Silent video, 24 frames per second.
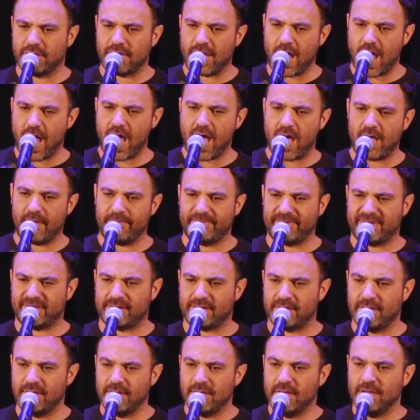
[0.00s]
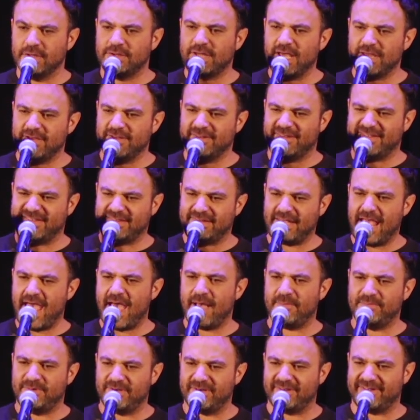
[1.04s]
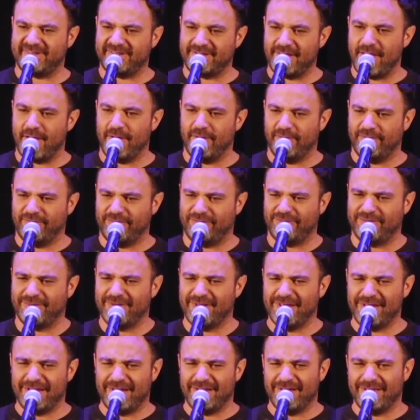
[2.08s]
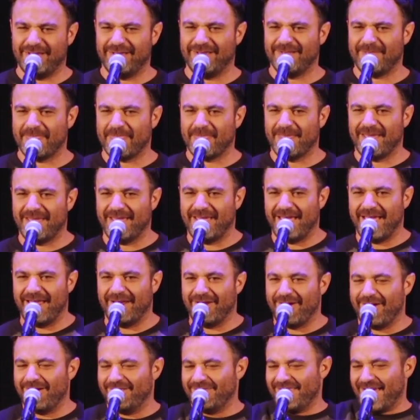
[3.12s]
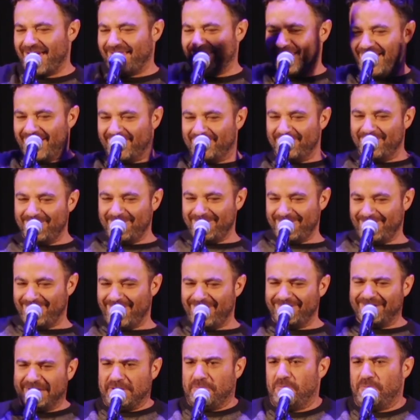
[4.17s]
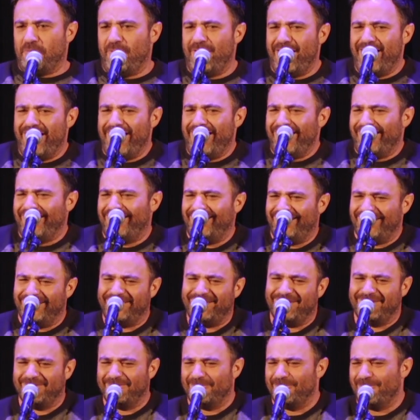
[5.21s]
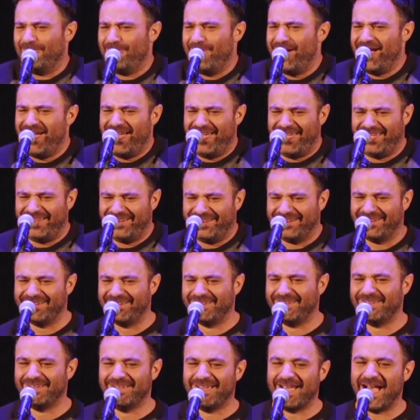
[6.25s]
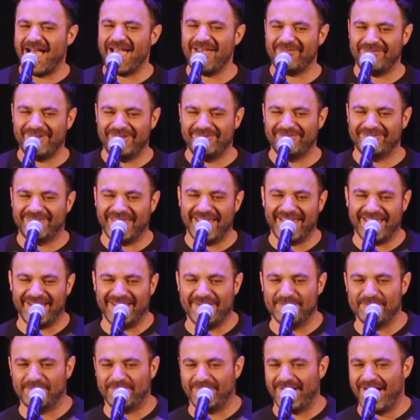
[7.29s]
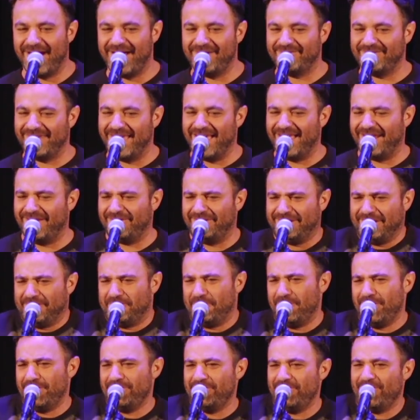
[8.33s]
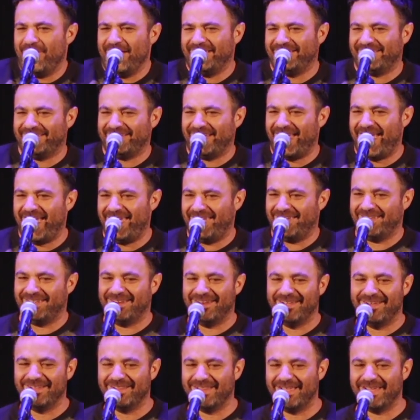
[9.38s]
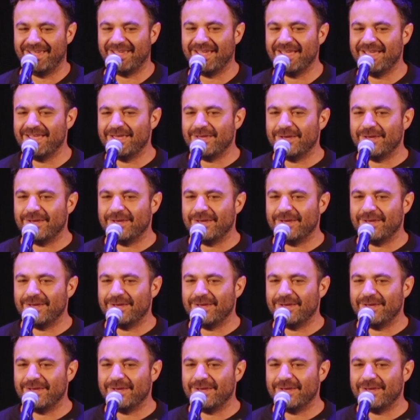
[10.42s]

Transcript: the cops that you stabbed yourself. And all that like, woo, I was like, what? What? I haven't even taken improv yet. I was like, what do I say, you know? Like,